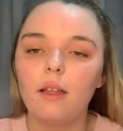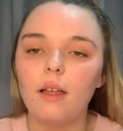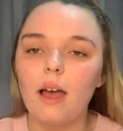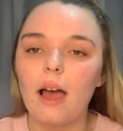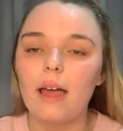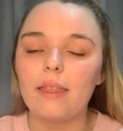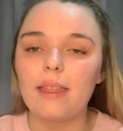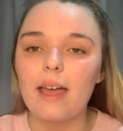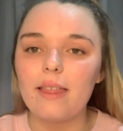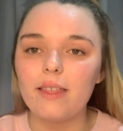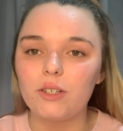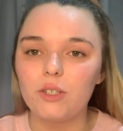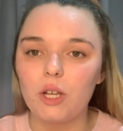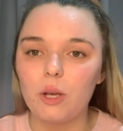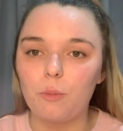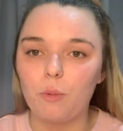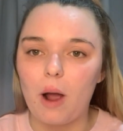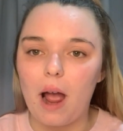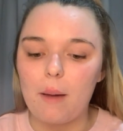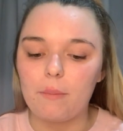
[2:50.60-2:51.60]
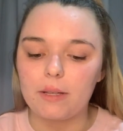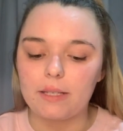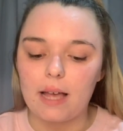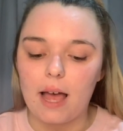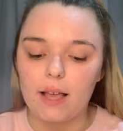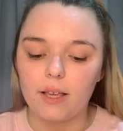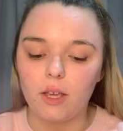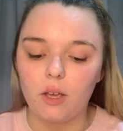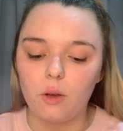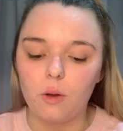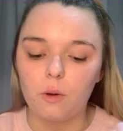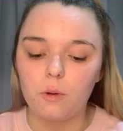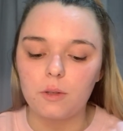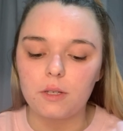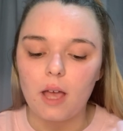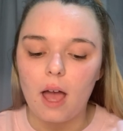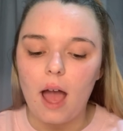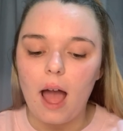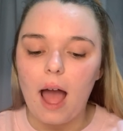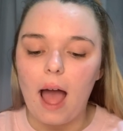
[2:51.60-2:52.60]
And then the two primers that I use,
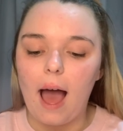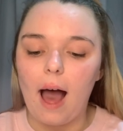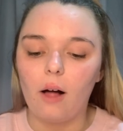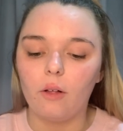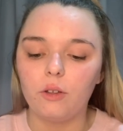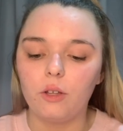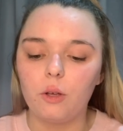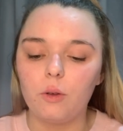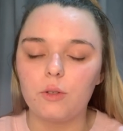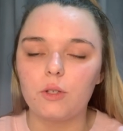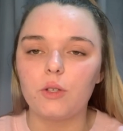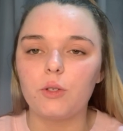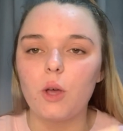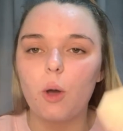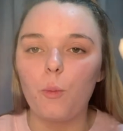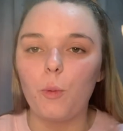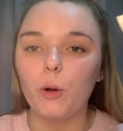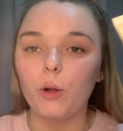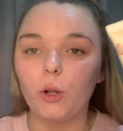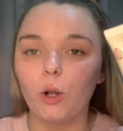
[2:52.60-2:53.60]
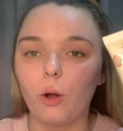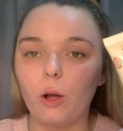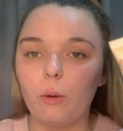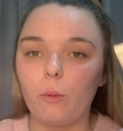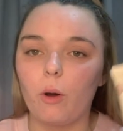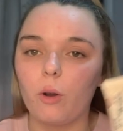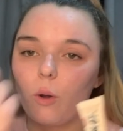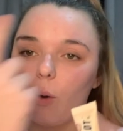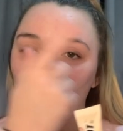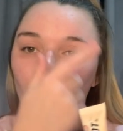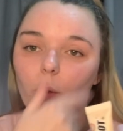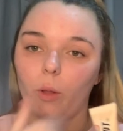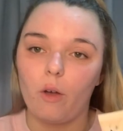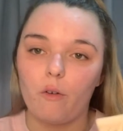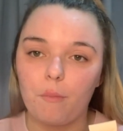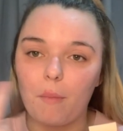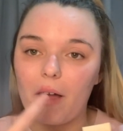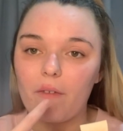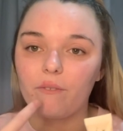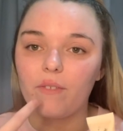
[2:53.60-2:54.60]
I'll use the Soap and Glory one all over
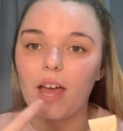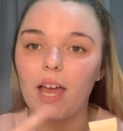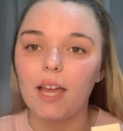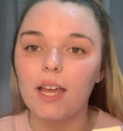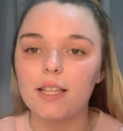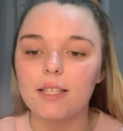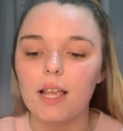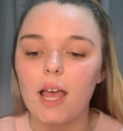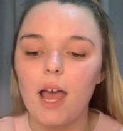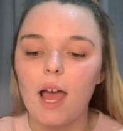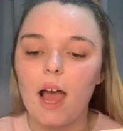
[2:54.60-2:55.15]
my face,